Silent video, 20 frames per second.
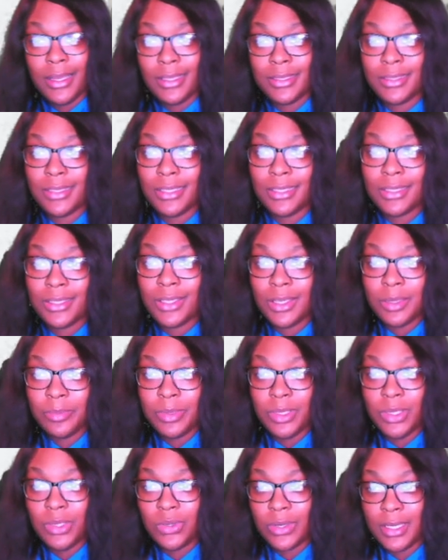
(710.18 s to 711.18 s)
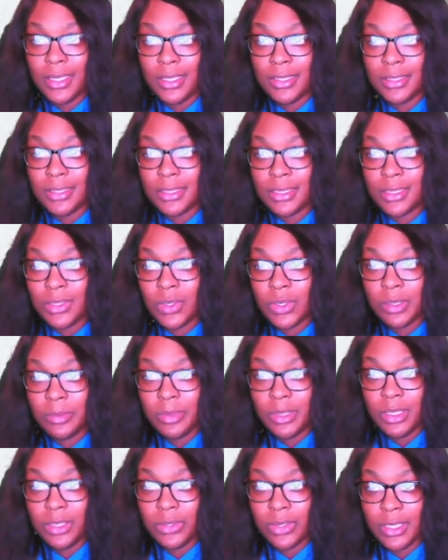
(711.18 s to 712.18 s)
it's it's going to be crazy. It's going to
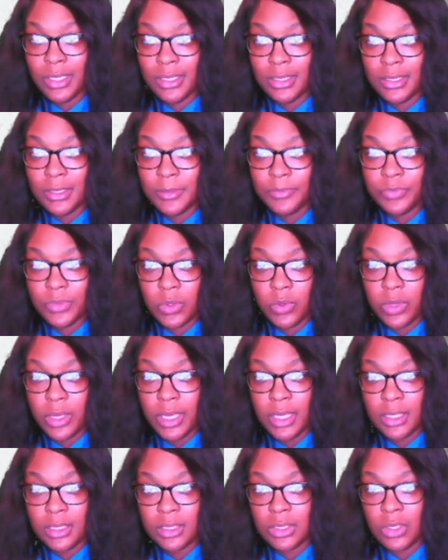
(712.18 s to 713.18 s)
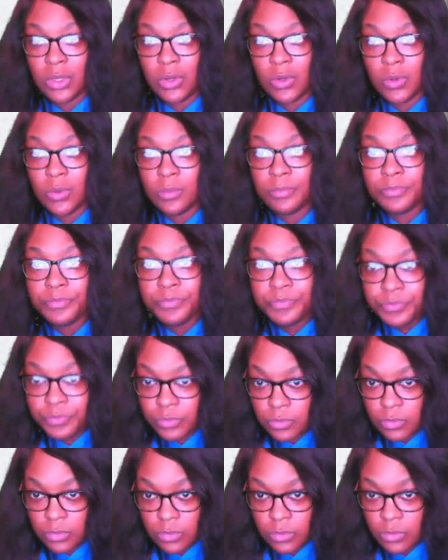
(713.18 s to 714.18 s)
be crazy. Okay, so
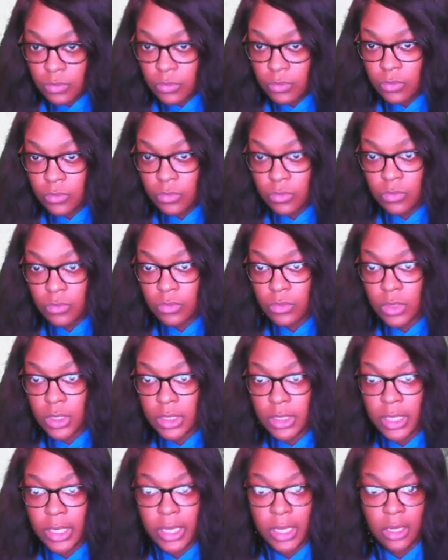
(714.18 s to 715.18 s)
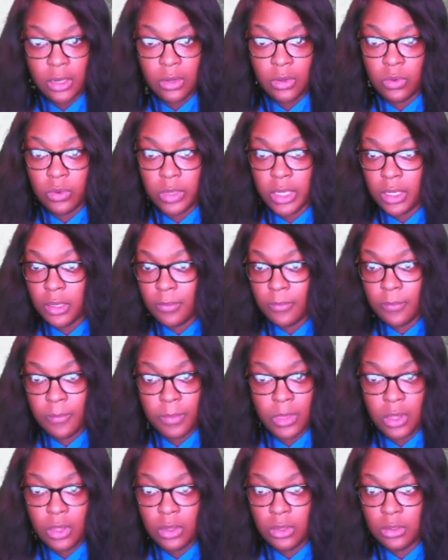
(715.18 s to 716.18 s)
yeah, okay.
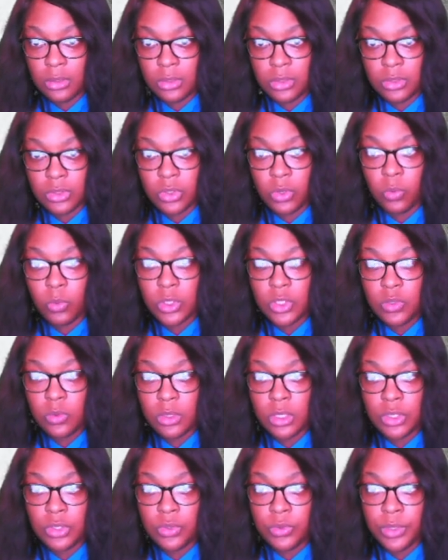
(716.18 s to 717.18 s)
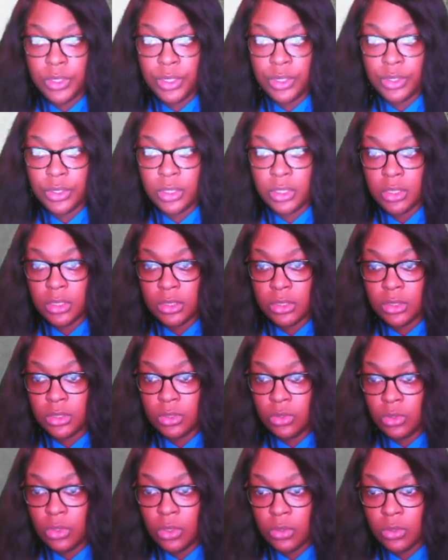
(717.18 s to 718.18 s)
So what you want to do here is
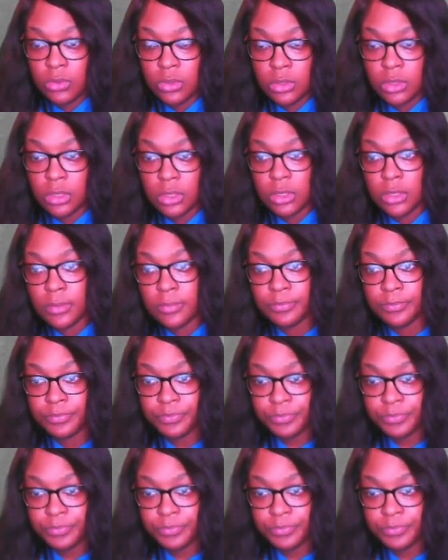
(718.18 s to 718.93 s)
you go to the